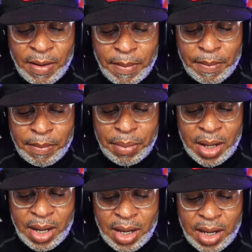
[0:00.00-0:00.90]

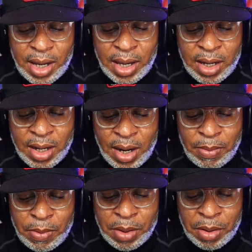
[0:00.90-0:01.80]
but ended up
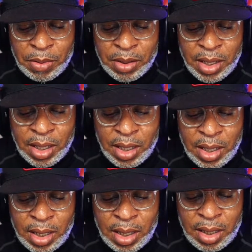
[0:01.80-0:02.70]
with
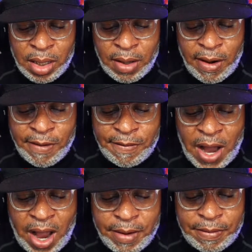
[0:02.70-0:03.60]
only
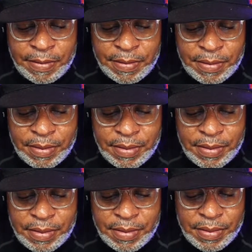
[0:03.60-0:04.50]
5.
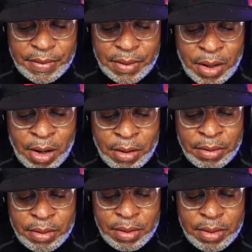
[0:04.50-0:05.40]
You know,
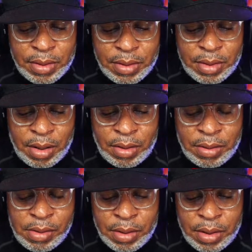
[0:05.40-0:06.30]

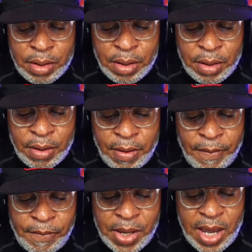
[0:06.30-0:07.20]
so
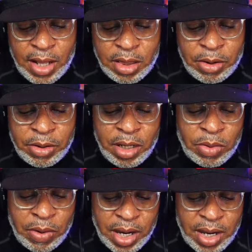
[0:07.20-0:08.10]
he had
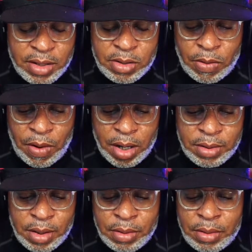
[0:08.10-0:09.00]
33 against
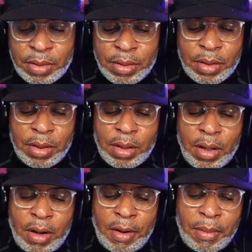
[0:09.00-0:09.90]
Toronto,
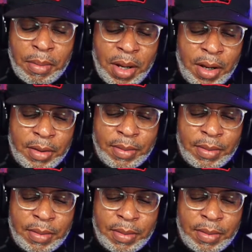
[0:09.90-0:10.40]
but